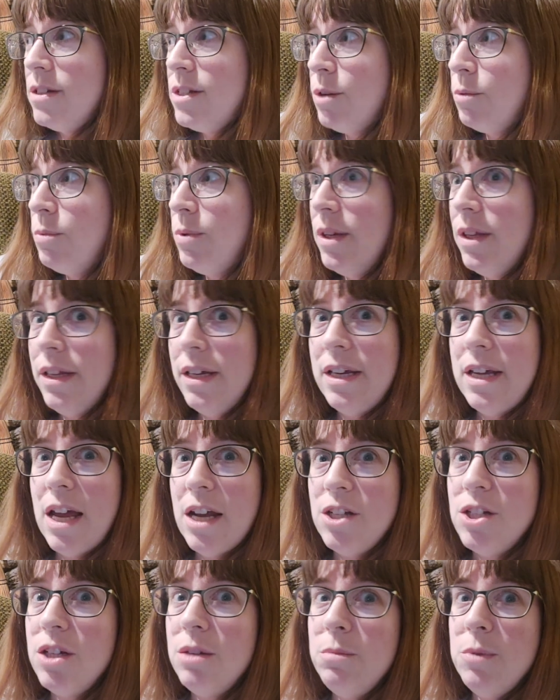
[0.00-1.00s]
to really
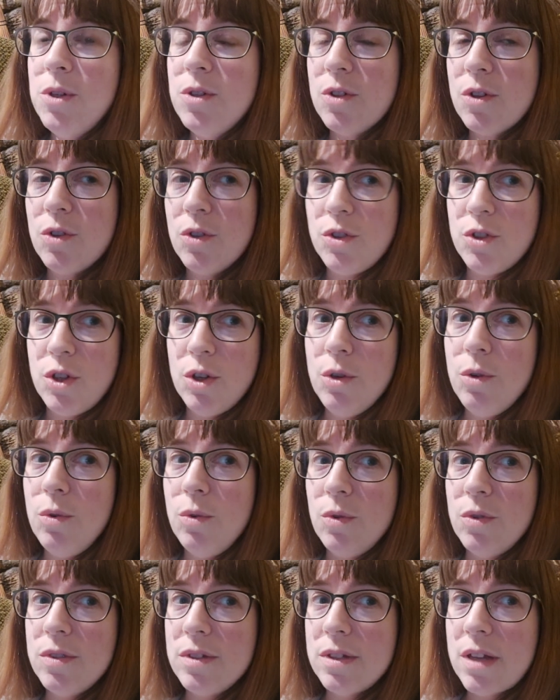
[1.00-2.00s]
catchy musical
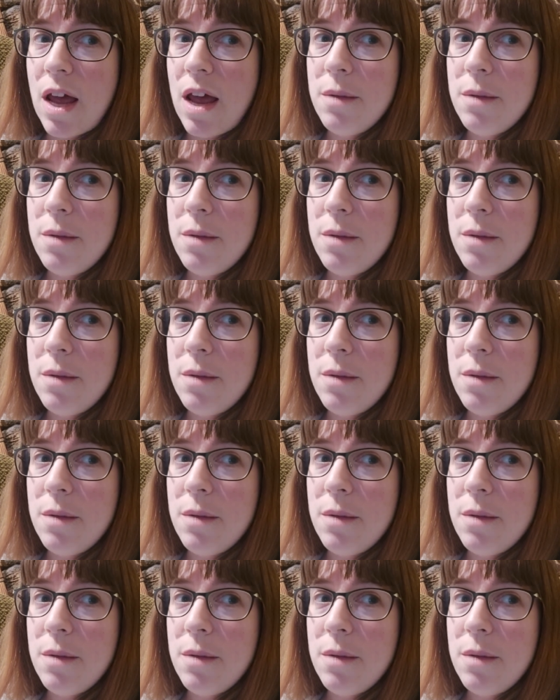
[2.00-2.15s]
tunes.